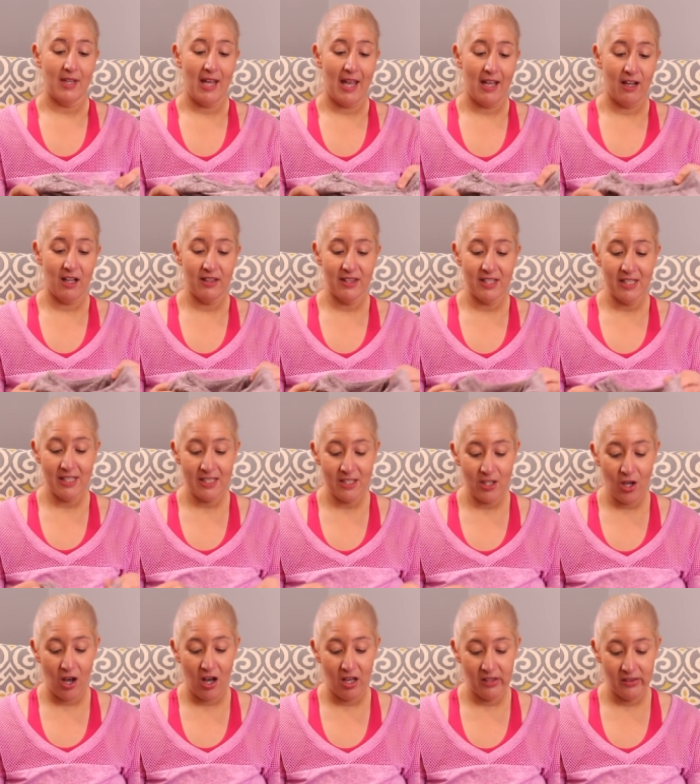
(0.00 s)
I got these
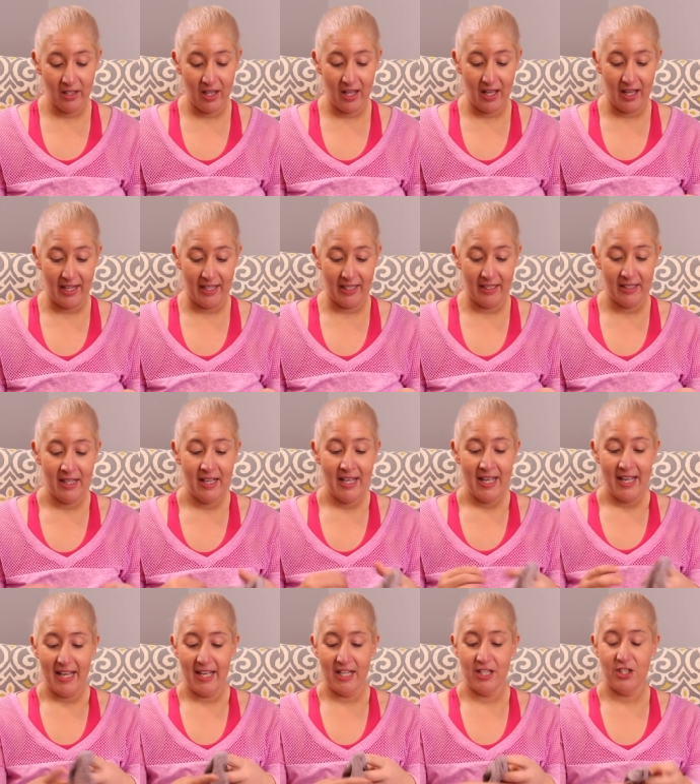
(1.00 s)
online.
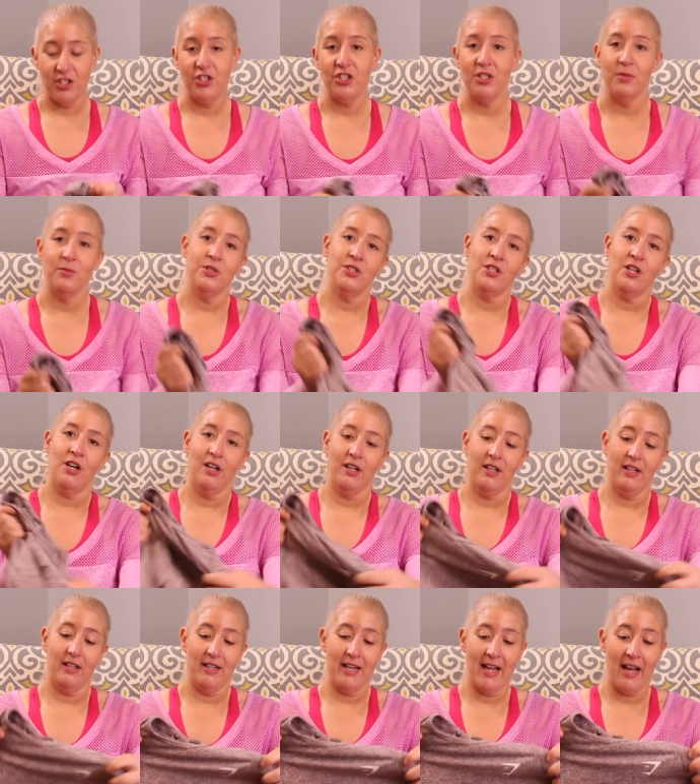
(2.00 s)
It's
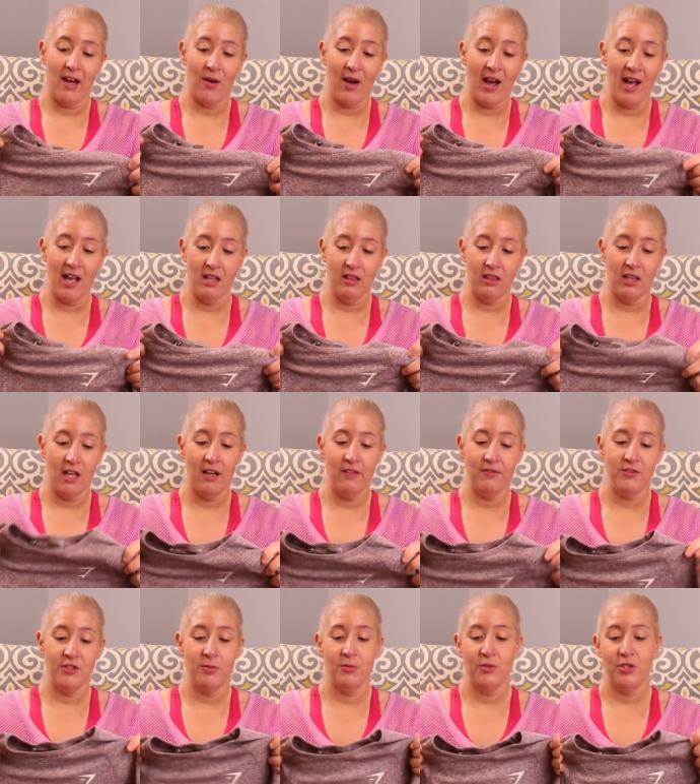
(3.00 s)
Gymshark. Now, I
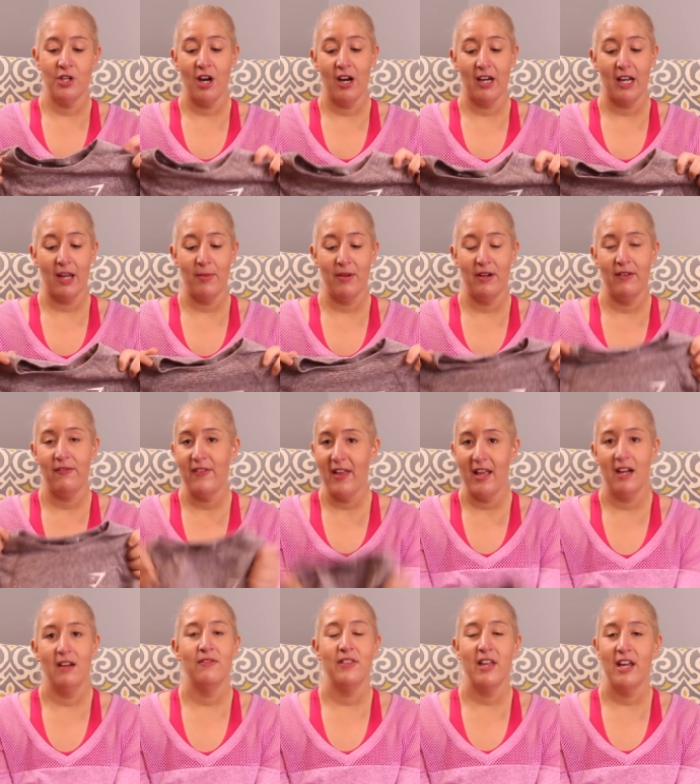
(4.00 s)
love Gymshark. I've been a fan of